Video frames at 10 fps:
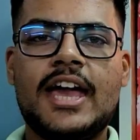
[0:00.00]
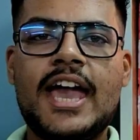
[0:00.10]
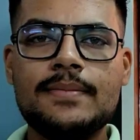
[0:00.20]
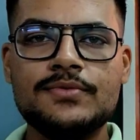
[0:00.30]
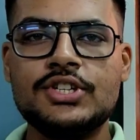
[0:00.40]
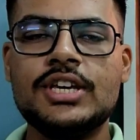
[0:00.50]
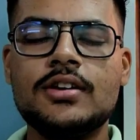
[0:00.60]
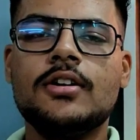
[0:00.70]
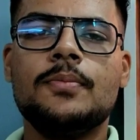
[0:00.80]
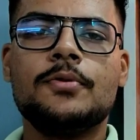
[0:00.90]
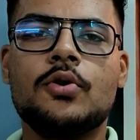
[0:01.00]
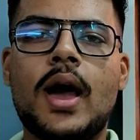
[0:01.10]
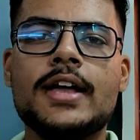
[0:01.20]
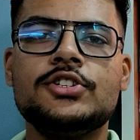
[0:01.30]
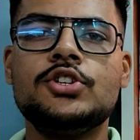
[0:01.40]
MG
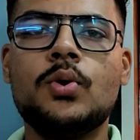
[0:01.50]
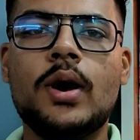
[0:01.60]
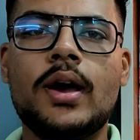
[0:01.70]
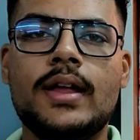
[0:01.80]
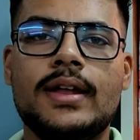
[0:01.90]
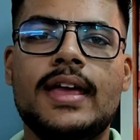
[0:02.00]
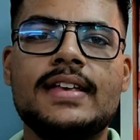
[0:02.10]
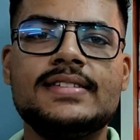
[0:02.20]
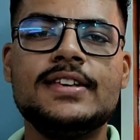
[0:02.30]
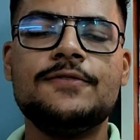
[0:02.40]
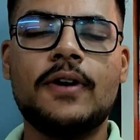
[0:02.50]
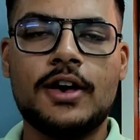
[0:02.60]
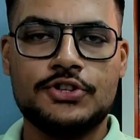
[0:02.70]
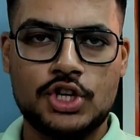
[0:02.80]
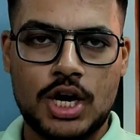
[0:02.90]
provides you an AC
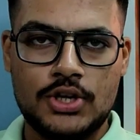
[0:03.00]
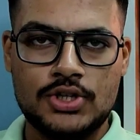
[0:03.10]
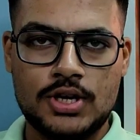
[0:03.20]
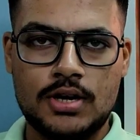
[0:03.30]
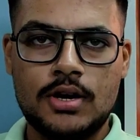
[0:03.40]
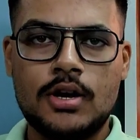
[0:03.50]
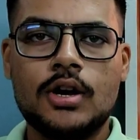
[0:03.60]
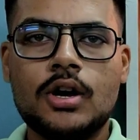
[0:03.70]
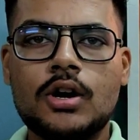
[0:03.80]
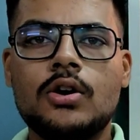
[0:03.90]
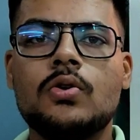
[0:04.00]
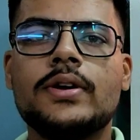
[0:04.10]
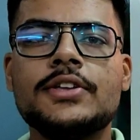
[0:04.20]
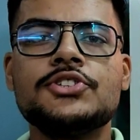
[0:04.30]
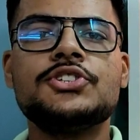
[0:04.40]
fast charger who
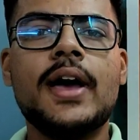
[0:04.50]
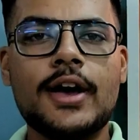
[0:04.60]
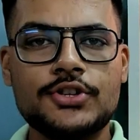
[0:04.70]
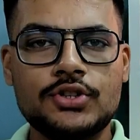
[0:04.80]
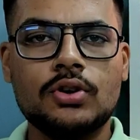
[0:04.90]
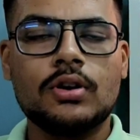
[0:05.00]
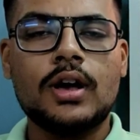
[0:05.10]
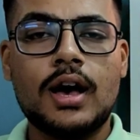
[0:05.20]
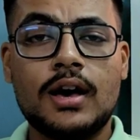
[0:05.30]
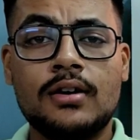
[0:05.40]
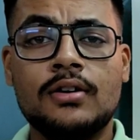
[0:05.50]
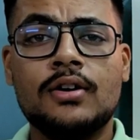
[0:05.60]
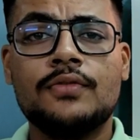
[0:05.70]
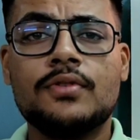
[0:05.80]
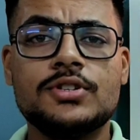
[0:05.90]
can charge your car
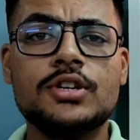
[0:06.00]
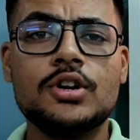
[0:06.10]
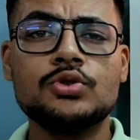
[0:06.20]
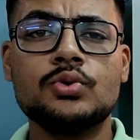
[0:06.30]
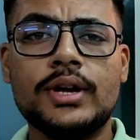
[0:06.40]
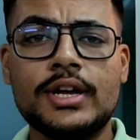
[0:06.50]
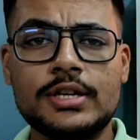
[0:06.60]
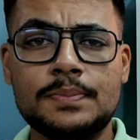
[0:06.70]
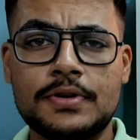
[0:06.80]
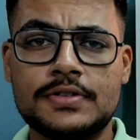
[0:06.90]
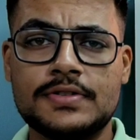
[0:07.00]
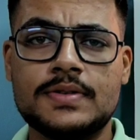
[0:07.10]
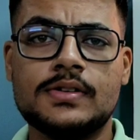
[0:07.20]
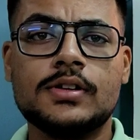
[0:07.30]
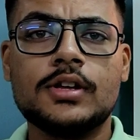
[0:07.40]
from 0 to
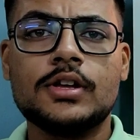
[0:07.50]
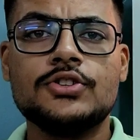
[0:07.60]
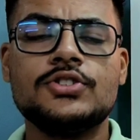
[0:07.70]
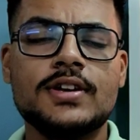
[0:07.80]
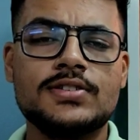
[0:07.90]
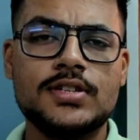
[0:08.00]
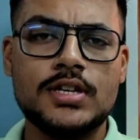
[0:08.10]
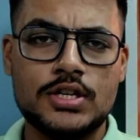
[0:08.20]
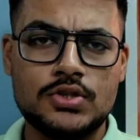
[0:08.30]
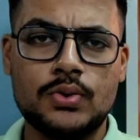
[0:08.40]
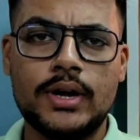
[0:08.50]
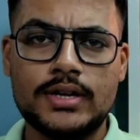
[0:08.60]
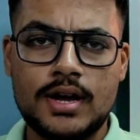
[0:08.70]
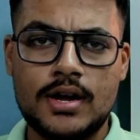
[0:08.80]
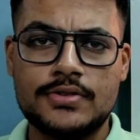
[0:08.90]
80% in just 6 to
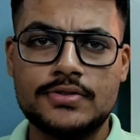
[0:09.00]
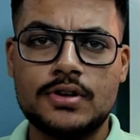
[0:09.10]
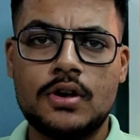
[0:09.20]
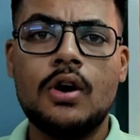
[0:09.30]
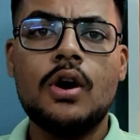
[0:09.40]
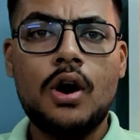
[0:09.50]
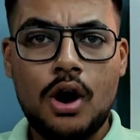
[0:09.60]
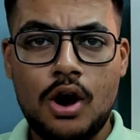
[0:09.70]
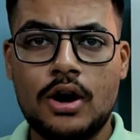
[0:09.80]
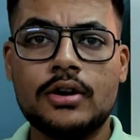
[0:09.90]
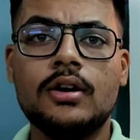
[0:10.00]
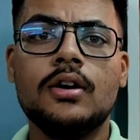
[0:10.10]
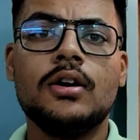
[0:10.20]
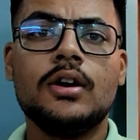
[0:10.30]
8 hours, or